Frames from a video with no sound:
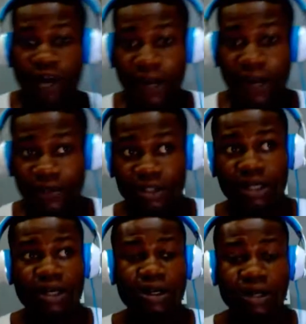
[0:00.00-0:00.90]
If you have
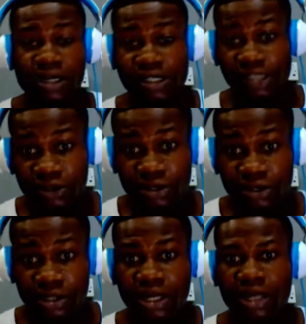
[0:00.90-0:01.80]
a
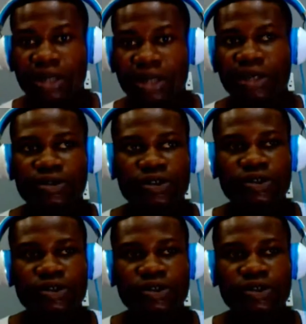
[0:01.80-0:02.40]
skill, you could